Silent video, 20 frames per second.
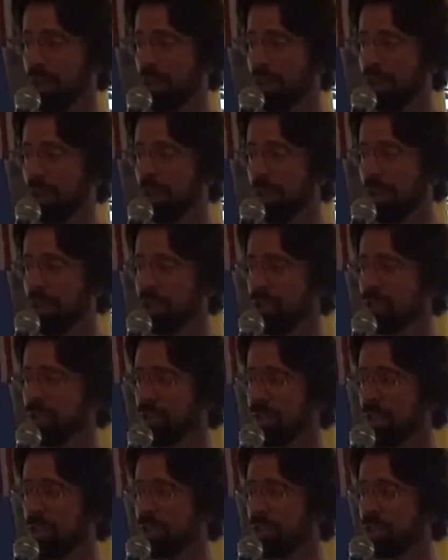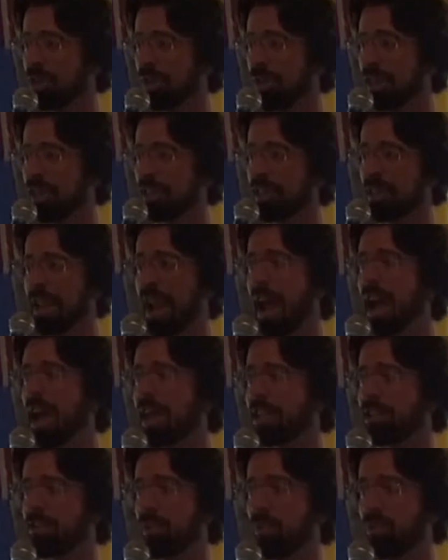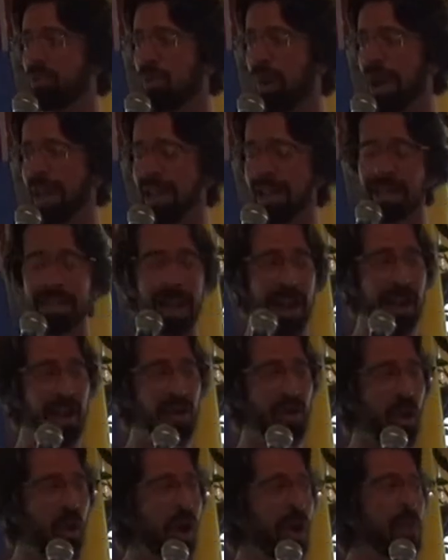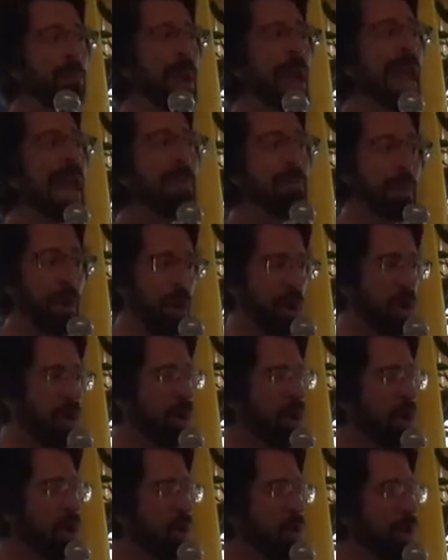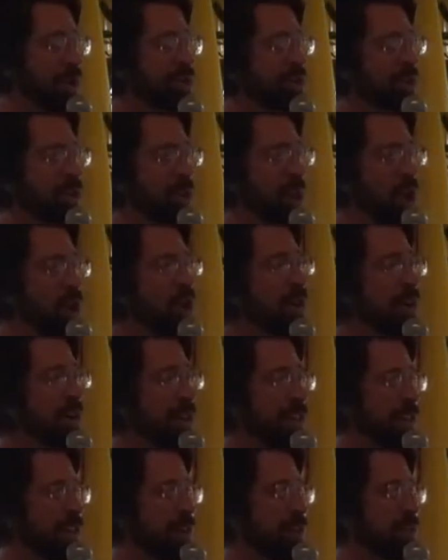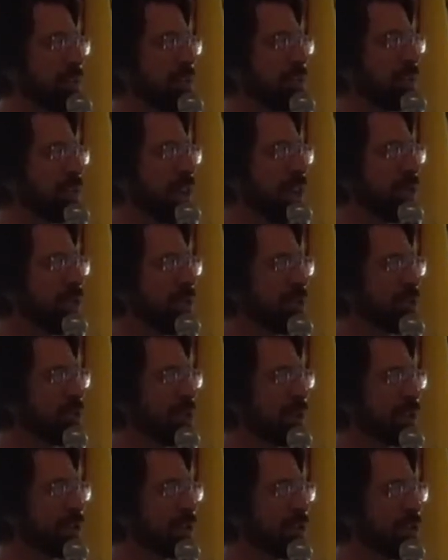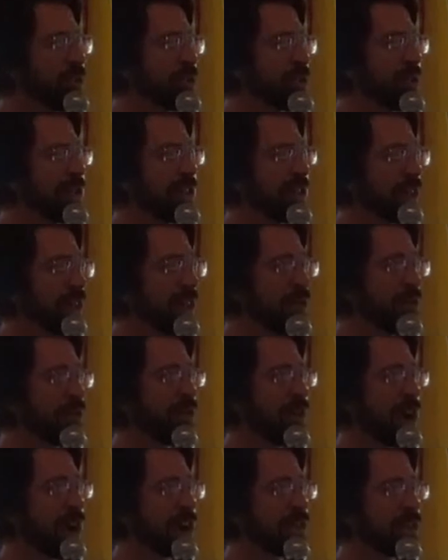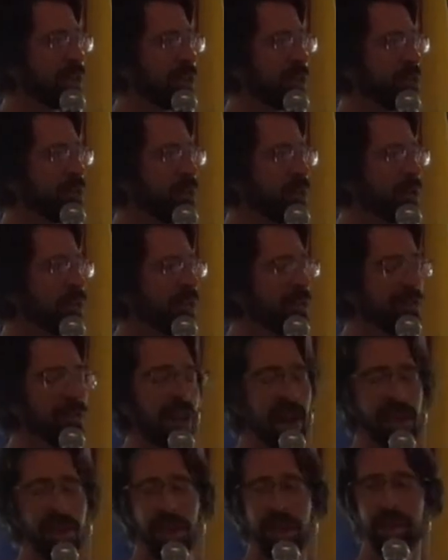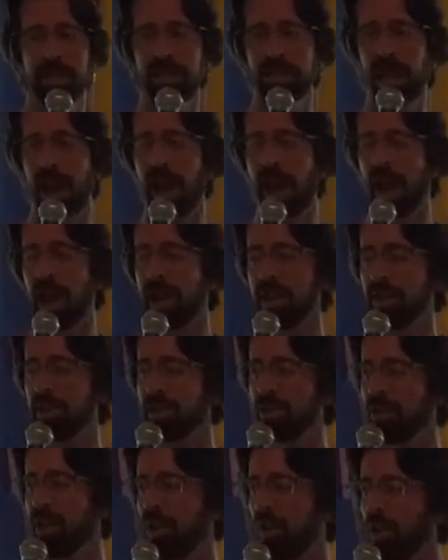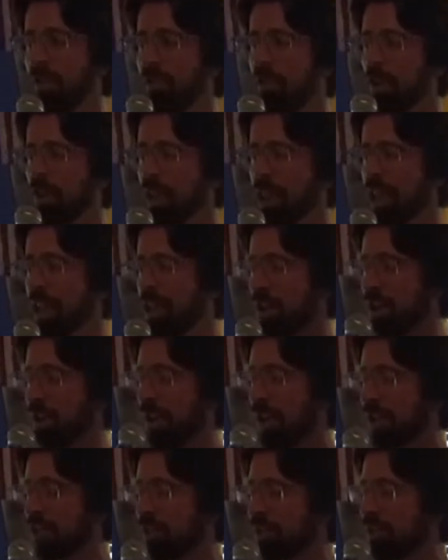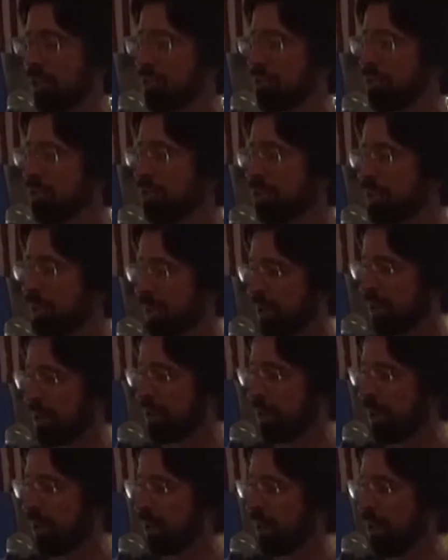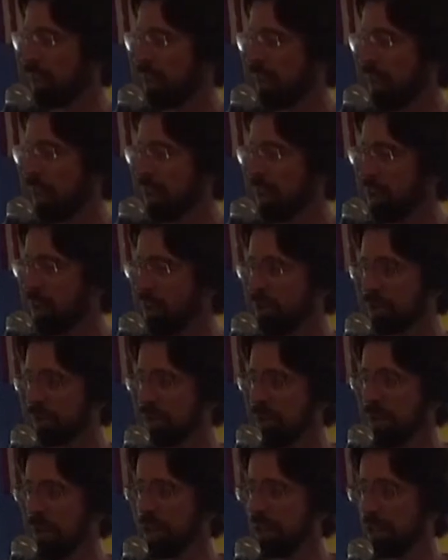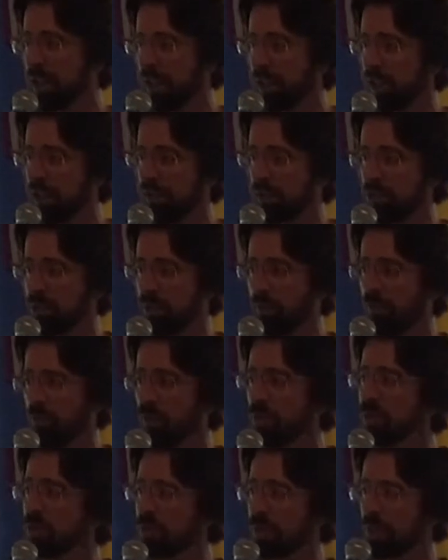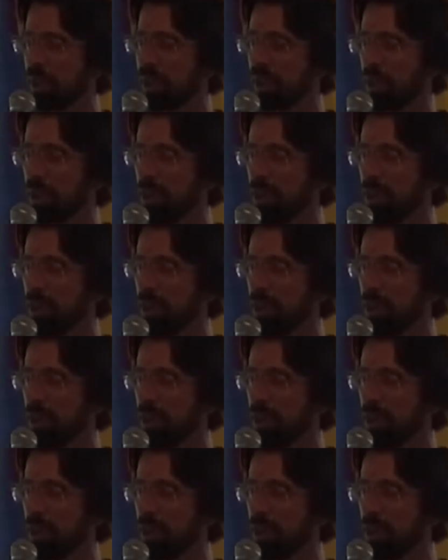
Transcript: The legislature is tasked with writing down on paper what the law is. And this resolution clarifies that abortion violates the highest law of our land, our Constitution. And it calls on the executives to enforce it.